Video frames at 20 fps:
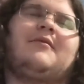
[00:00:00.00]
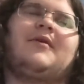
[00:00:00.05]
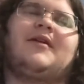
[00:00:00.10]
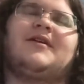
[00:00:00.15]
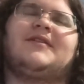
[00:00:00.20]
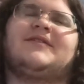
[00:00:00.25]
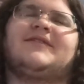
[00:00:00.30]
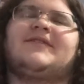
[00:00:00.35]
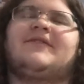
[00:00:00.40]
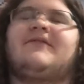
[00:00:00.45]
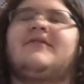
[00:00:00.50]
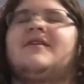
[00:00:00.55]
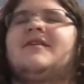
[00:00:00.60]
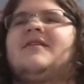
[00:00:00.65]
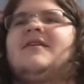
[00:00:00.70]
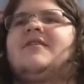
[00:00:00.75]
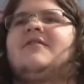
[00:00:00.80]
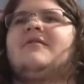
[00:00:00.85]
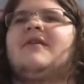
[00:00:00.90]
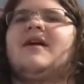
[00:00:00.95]
when on
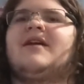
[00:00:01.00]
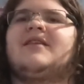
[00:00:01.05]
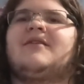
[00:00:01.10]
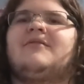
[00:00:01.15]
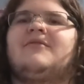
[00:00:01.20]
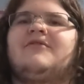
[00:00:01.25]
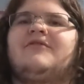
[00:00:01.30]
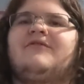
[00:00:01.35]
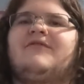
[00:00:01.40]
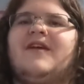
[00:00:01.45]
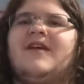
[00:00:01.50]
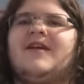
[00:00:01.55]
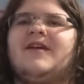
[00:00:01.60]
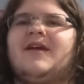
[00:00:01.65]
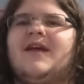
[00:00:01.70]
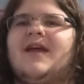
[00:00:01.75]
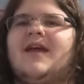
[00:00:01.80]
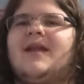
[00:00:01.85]
screen interacting with fake